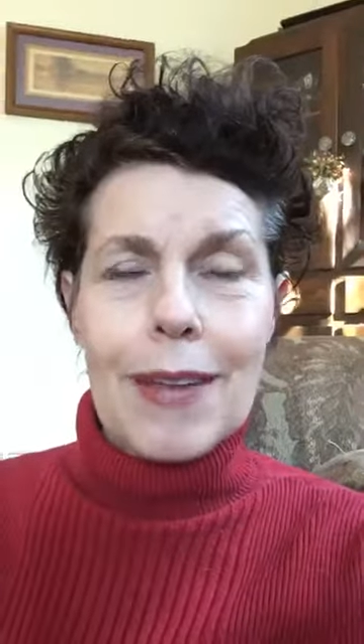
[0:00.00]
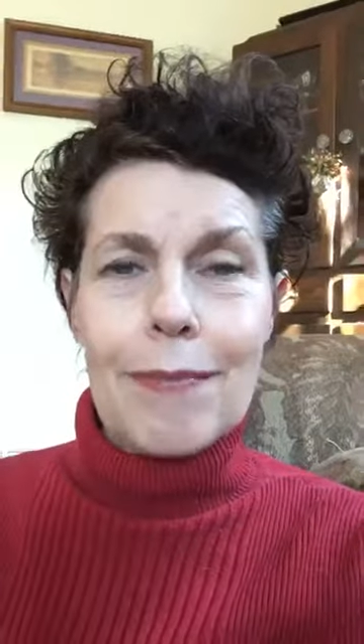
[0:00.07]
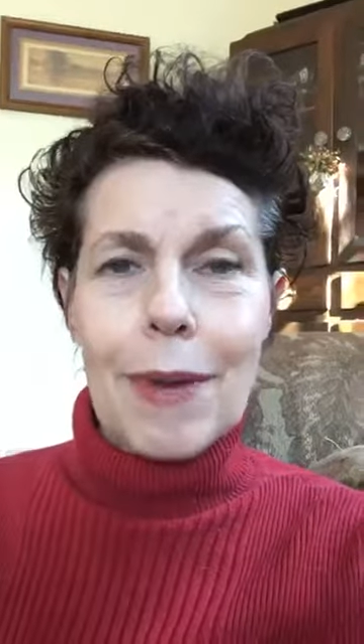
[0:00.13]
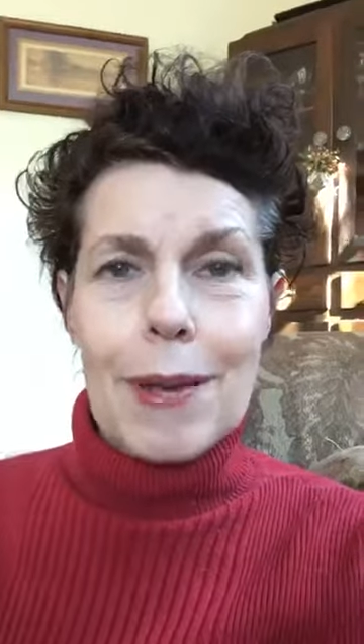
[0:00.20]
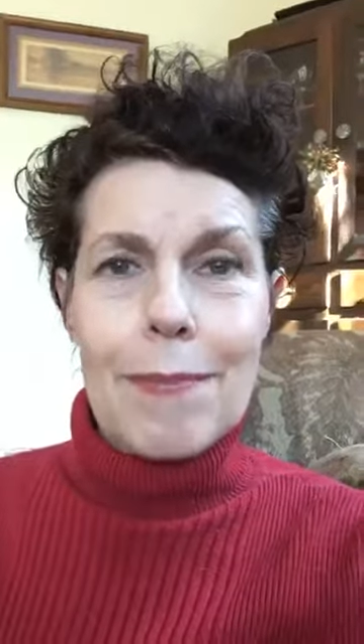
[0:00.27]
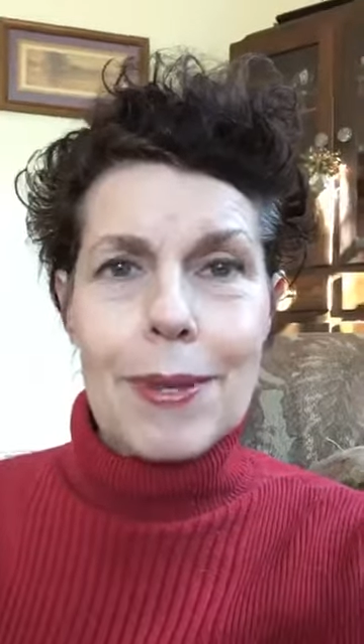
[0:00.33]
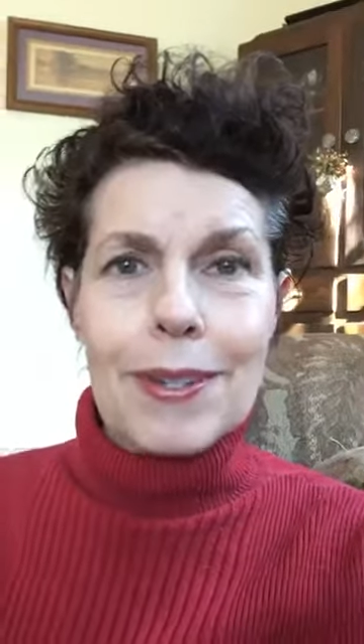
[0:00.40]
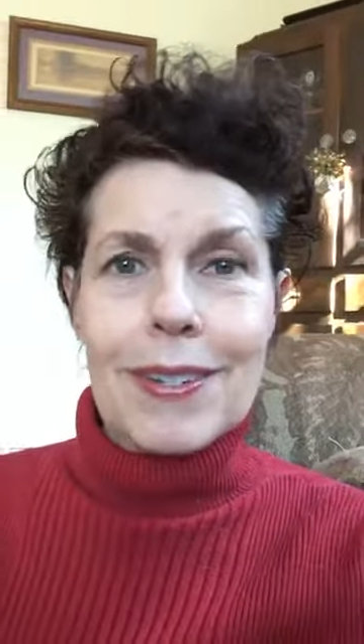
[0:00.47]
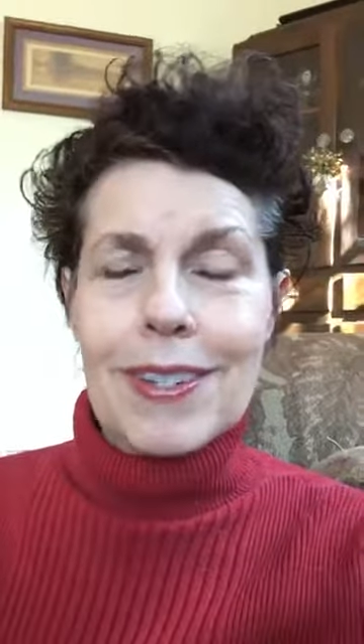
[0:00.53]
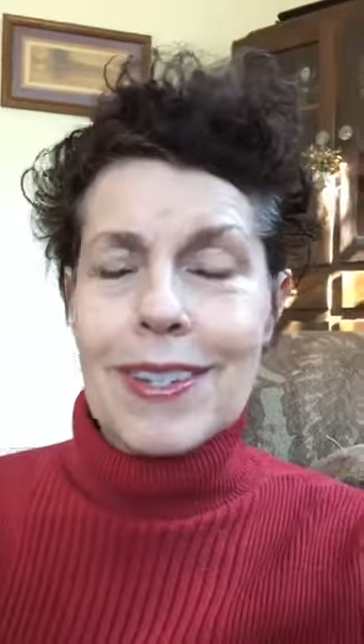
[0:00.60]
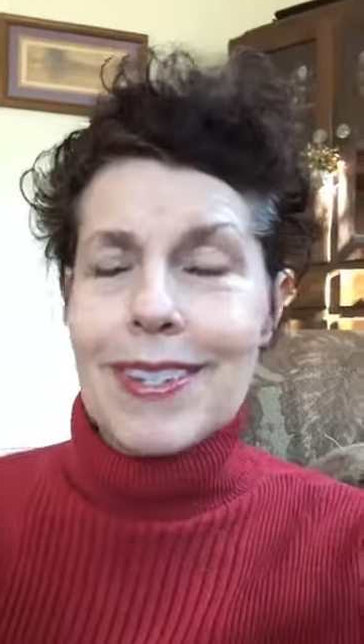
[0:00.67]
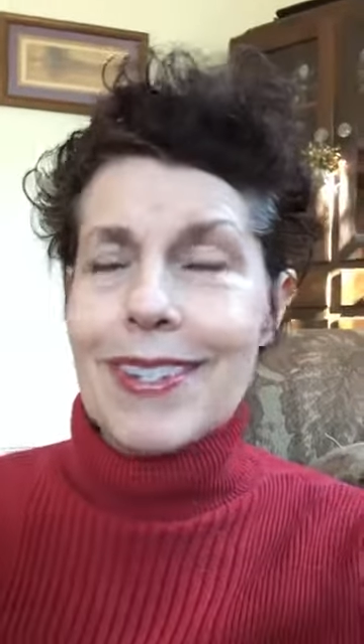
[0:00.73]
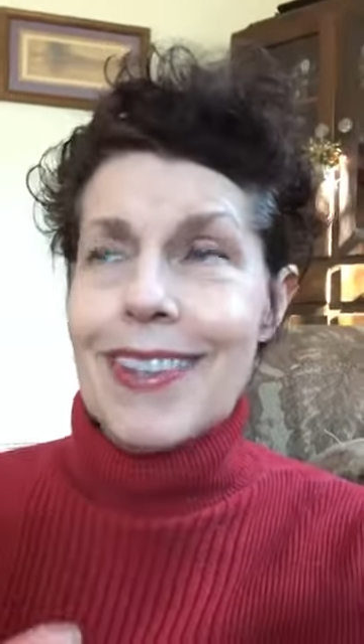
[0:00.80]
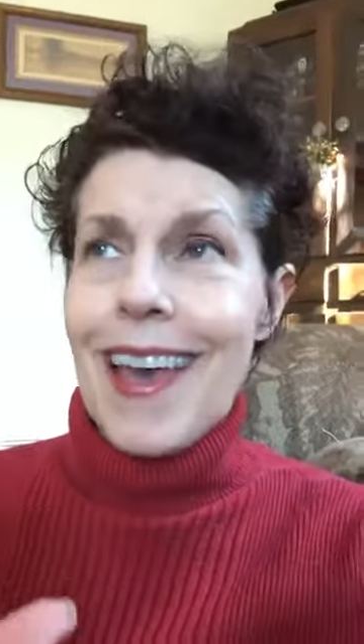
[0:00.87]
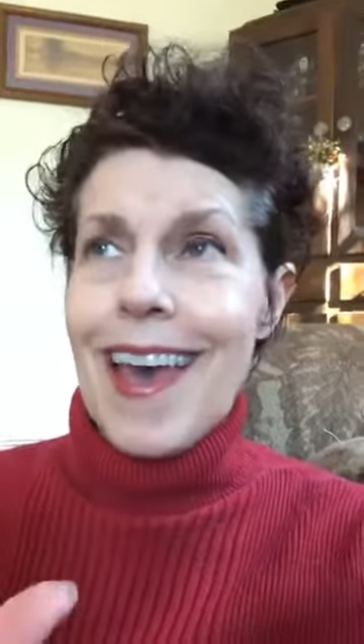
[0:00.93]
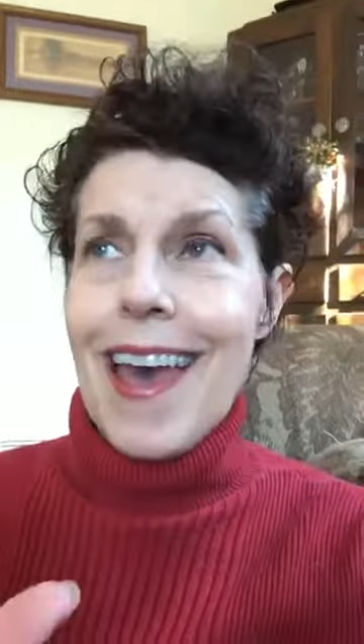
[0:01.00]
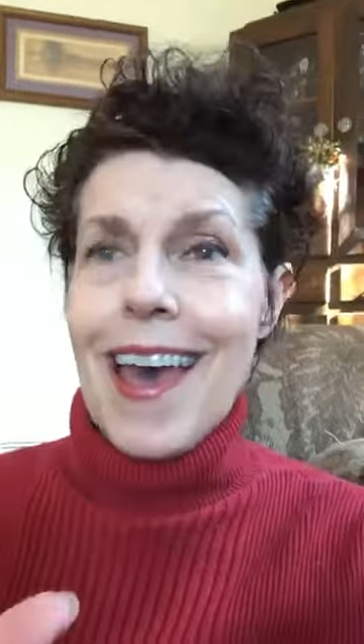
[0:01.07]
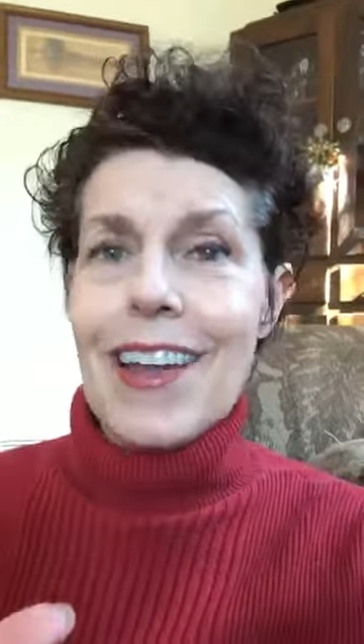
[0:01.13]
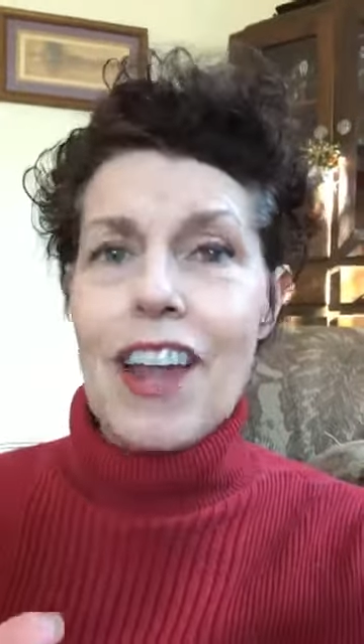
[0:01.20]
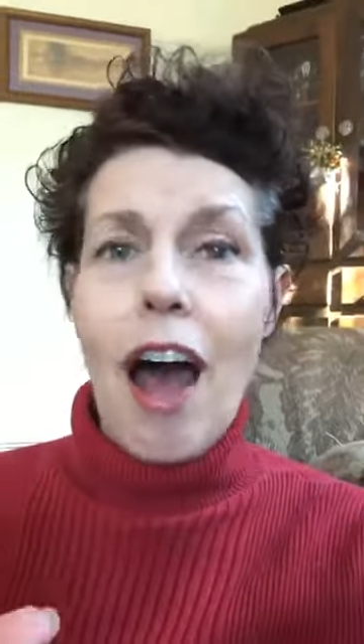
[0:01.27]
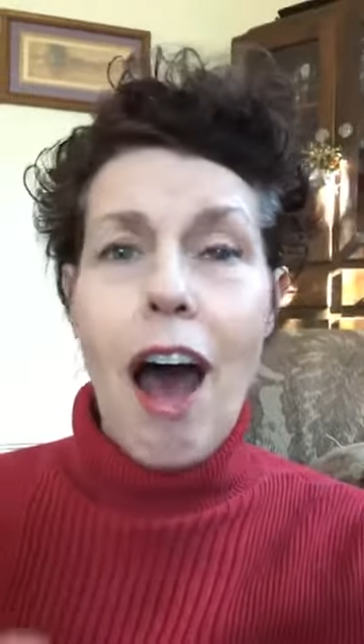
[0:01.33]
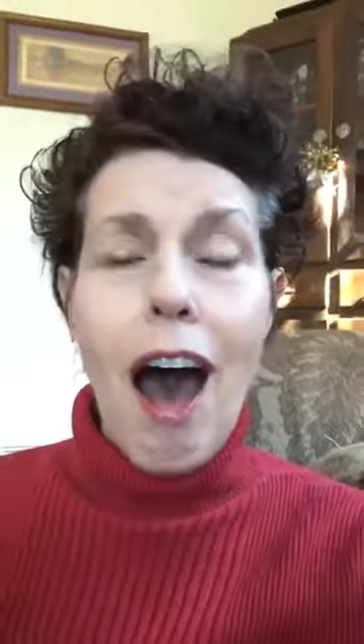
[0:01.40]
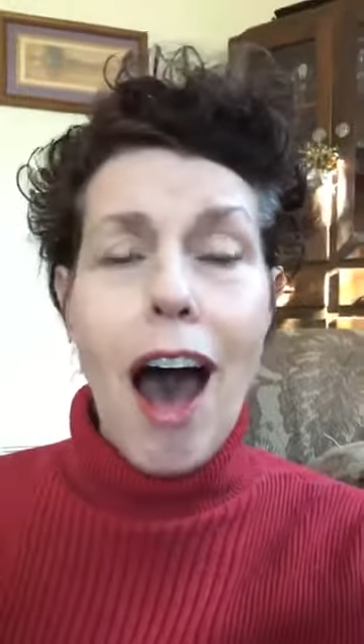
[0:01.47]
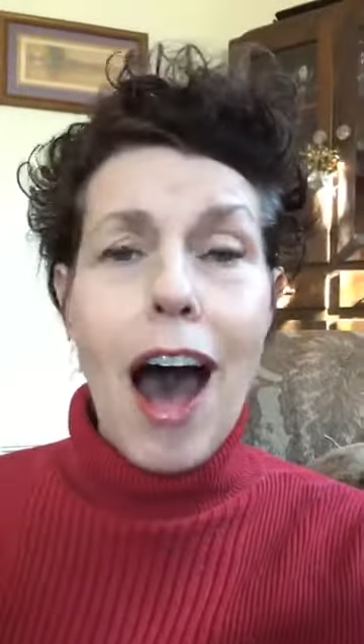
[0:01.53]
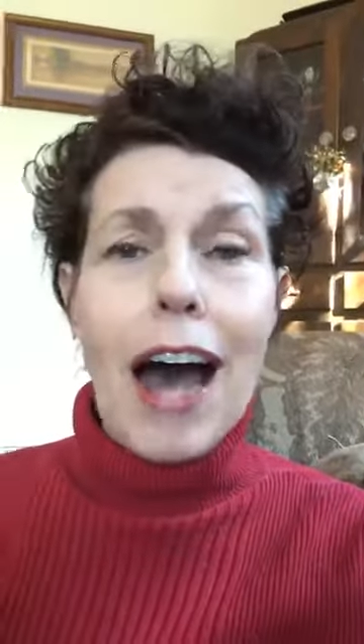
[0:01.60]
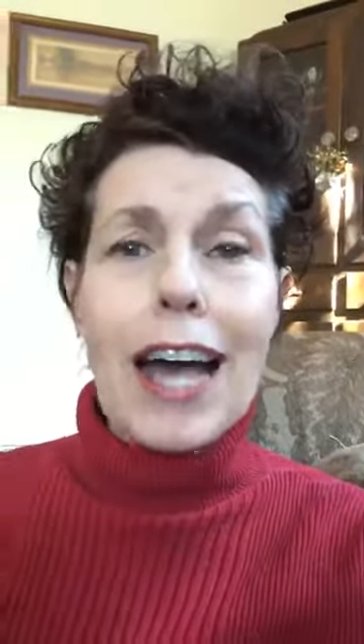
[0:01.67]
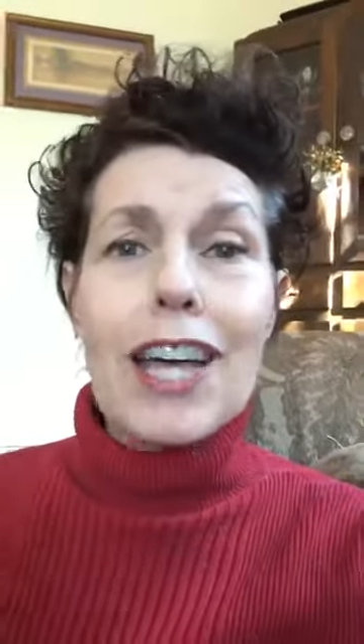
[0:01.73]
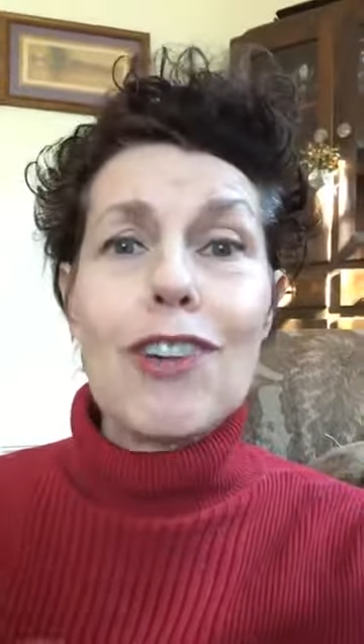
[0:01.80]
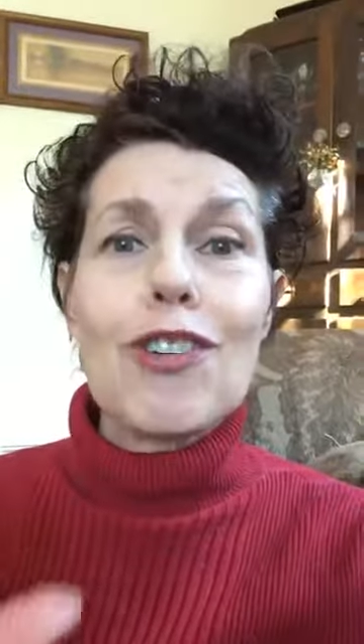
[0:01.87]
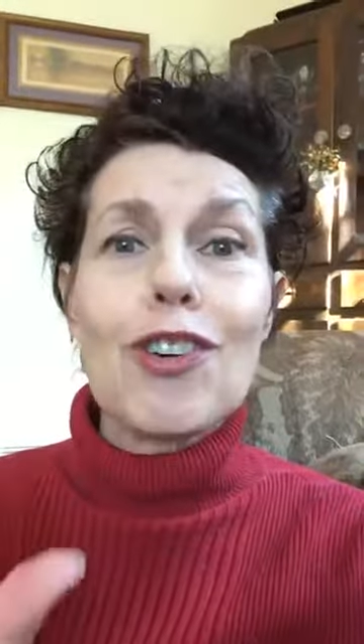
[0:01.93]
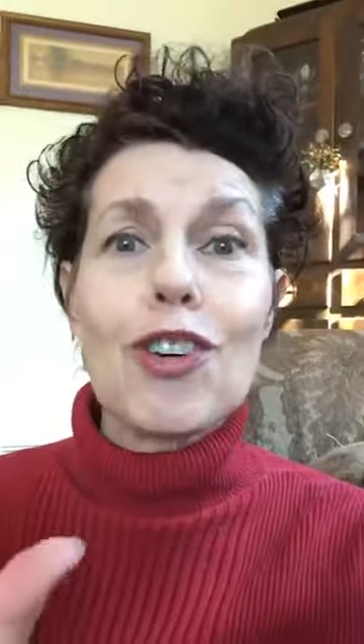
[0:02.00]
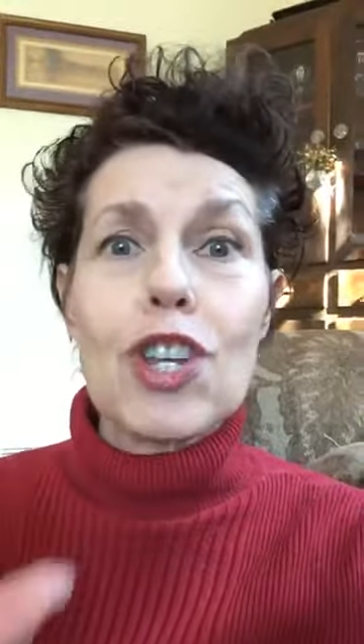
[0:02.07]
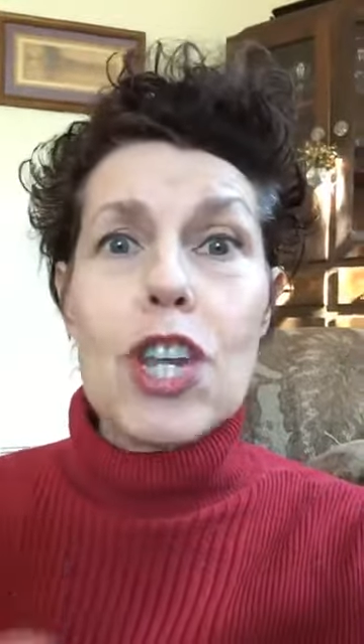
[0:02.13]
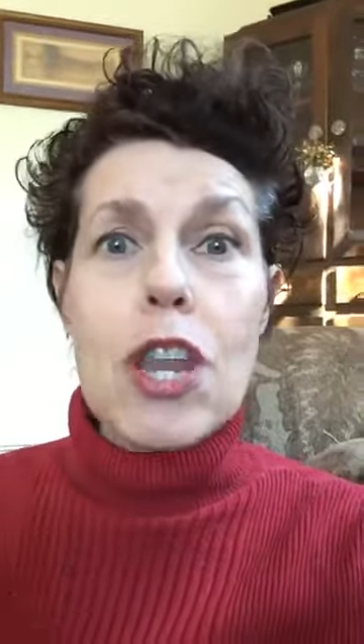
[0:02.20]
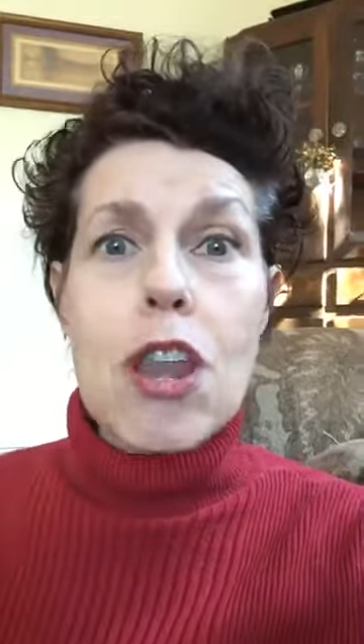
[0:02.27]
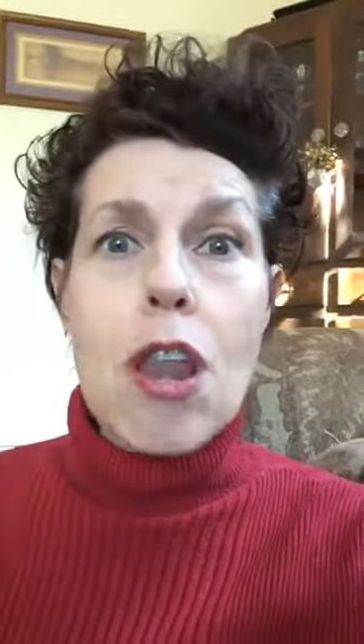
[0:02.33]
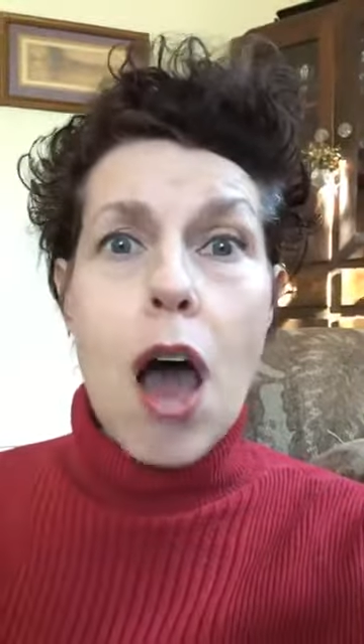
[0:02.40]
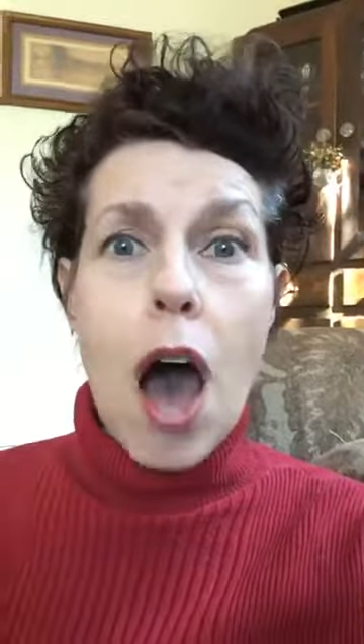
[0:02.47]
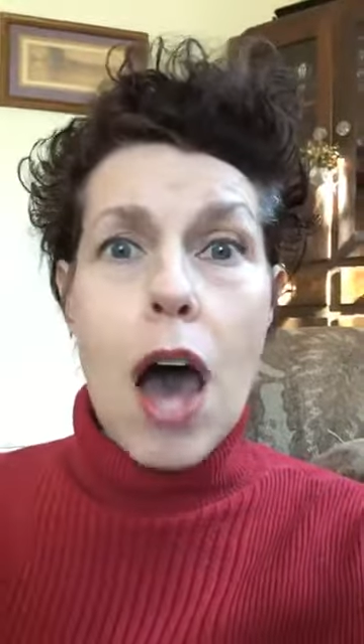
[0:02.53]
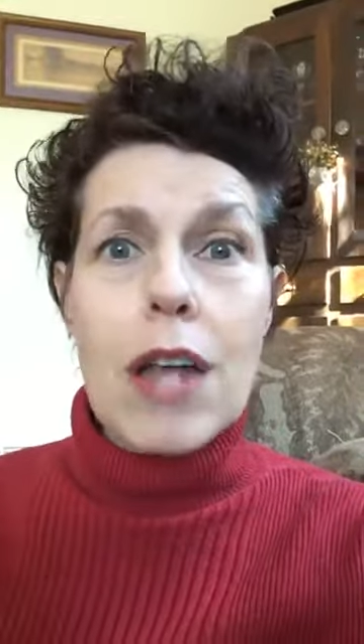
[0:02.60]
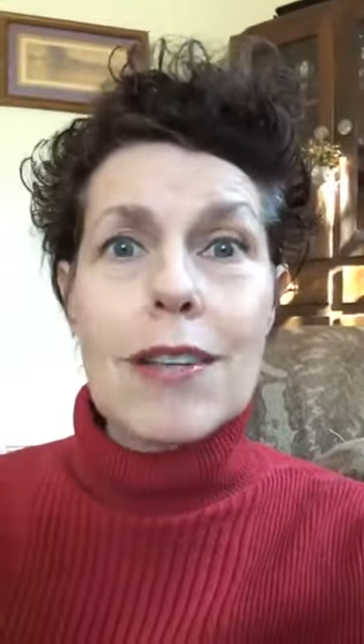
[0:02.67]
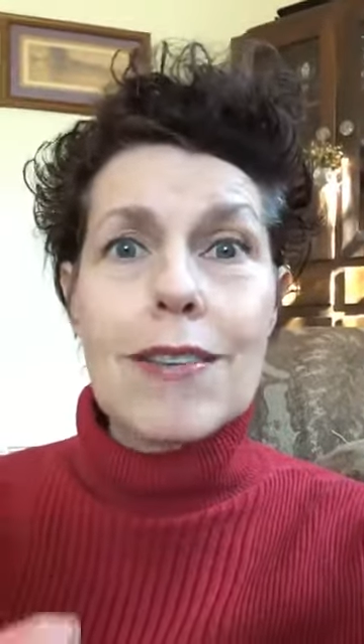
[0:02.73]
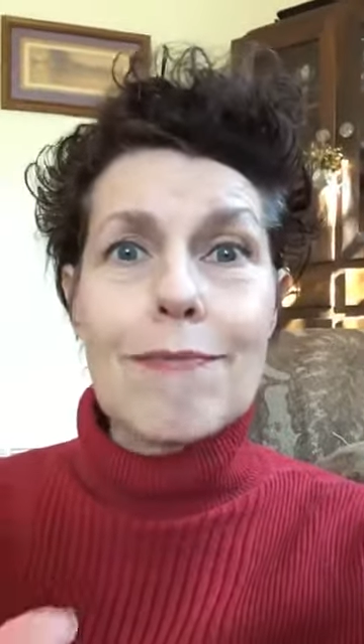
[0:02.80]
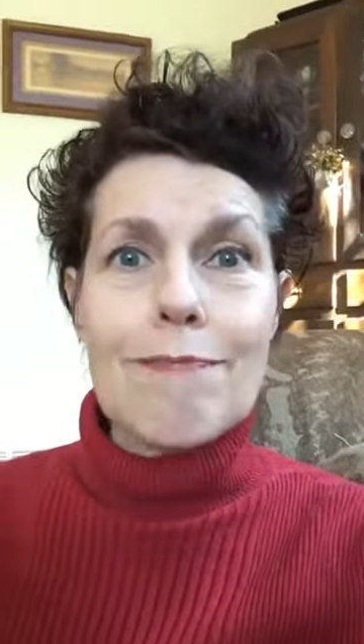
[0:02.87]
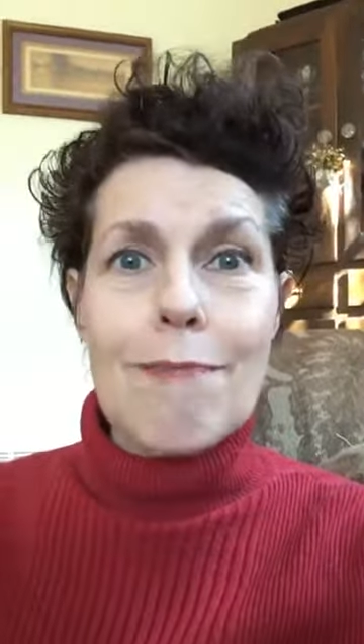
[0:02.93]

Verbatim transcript: my business, and I could not